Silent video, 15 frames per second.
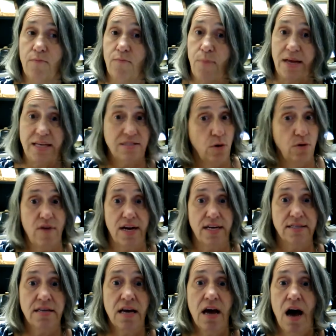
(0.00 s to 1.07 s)
based on
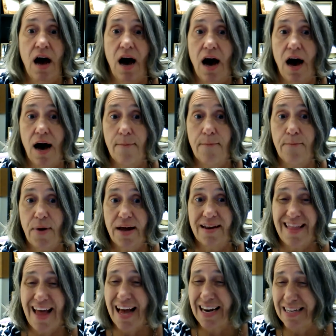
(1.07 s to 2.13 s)
race. But
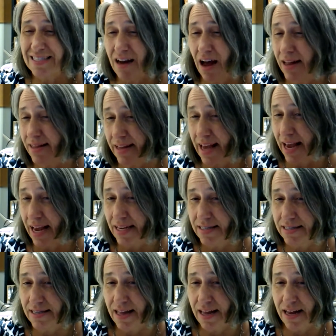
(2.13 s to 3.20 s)
that is not the
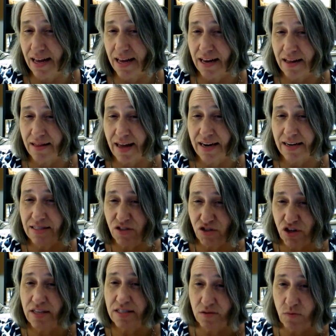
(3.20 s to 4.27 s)
case that it's
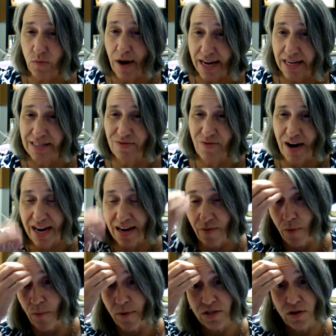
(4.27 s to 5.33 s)
just race, right?
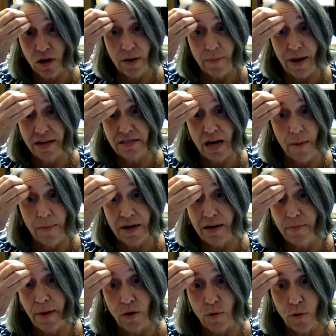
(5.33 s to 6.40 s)
When we talk about dominant
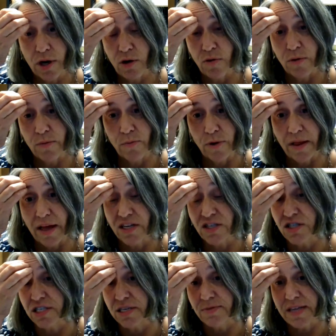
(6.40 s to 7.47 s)
minority group
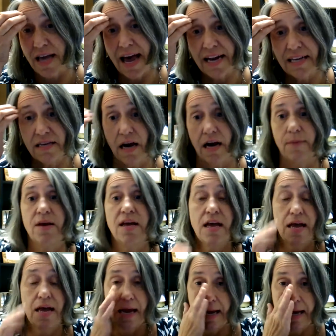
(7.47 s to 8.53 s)
relationships, anytime
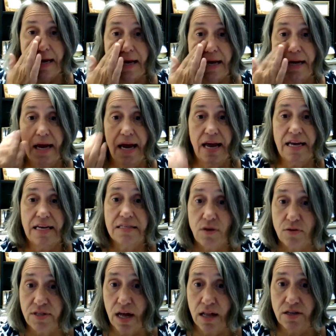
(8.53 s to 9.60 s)
in a
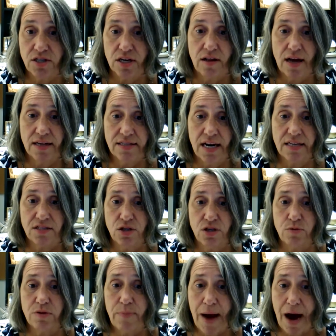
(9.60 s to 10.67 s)
sociology class, it has to do
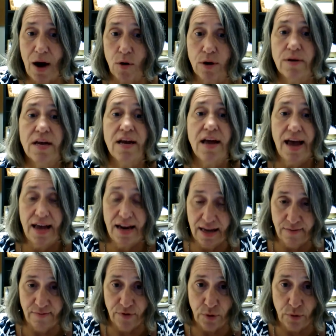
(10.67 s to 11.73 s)
with power and
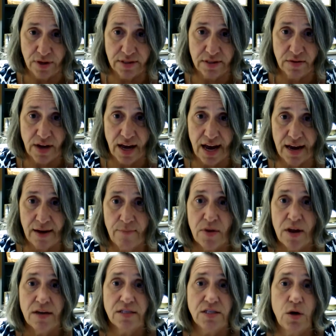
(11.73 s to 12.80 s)
influence, okay?
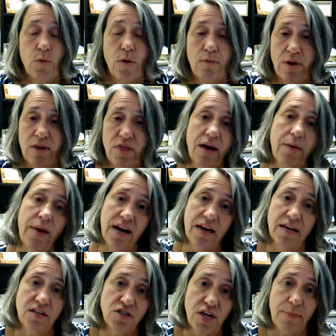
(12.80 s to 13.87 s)
So when we think about it
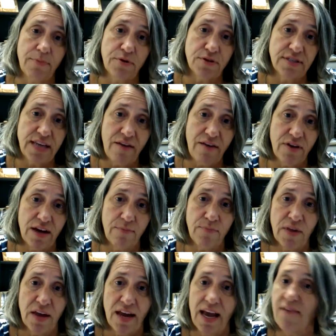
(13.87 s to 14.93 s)
in chapter 7,
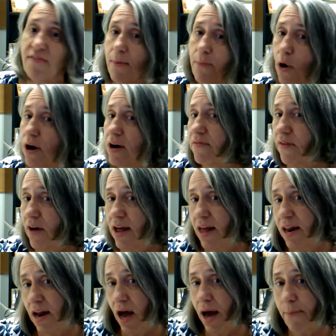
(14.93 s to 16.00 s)
if I'm part of
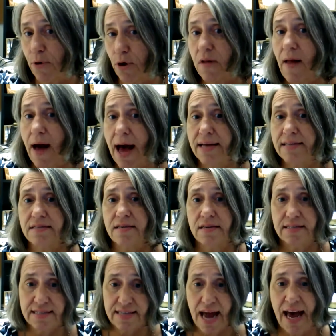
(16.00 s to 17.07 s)
an upper class
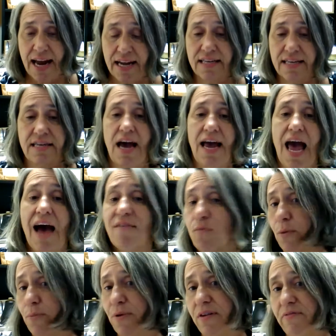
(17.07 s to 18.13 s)
status, I have
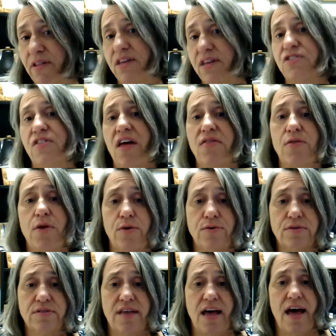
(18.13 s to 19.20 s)
more privilege than
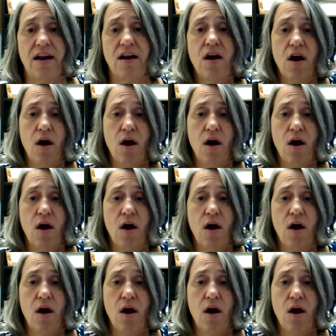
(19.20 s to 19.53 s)
those that